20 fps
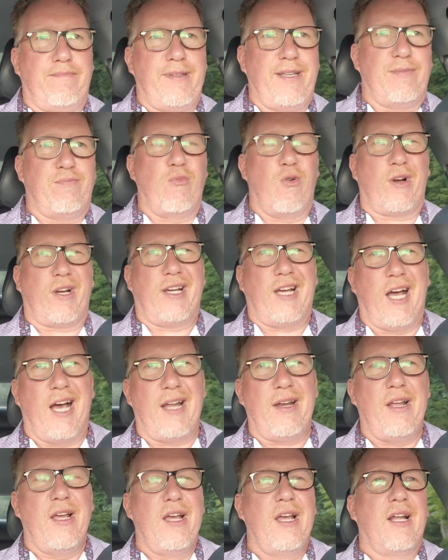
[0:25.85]
he's more
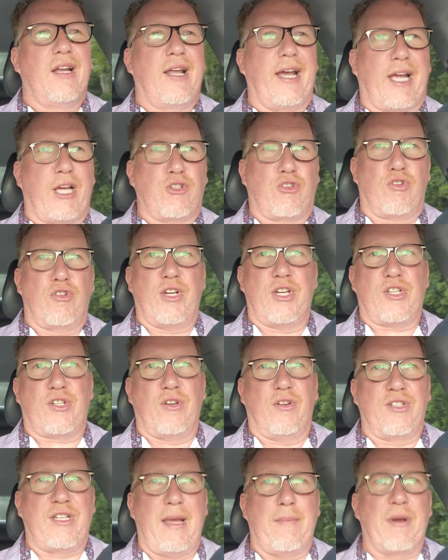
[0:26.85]
cut like a
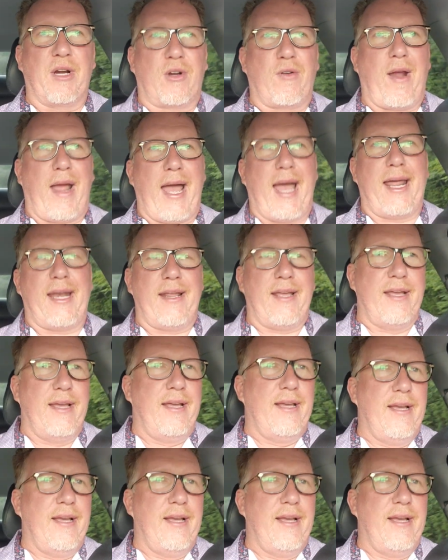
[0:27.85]
traditional Democrat